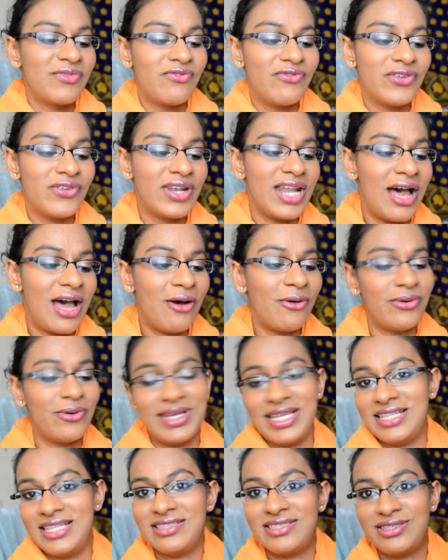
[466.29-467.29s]
for now
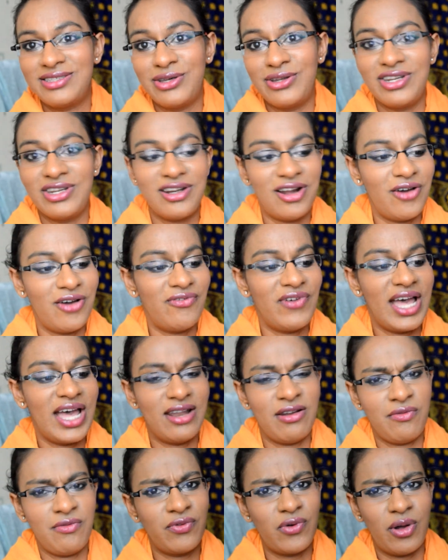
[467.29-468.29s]
it's good enough,
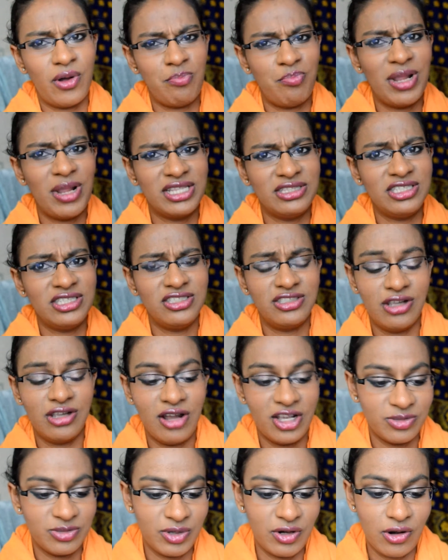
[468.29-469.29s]
and I've got plenty to
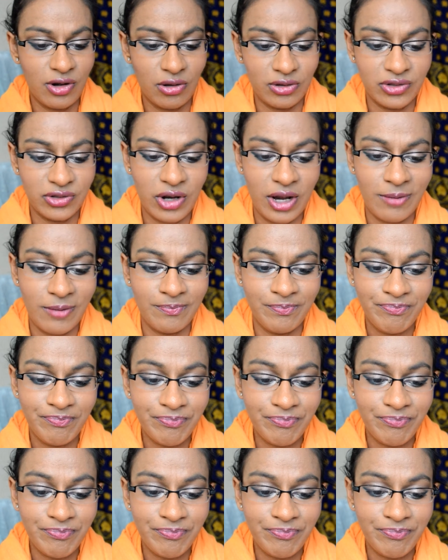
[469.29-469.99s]
last me a long time.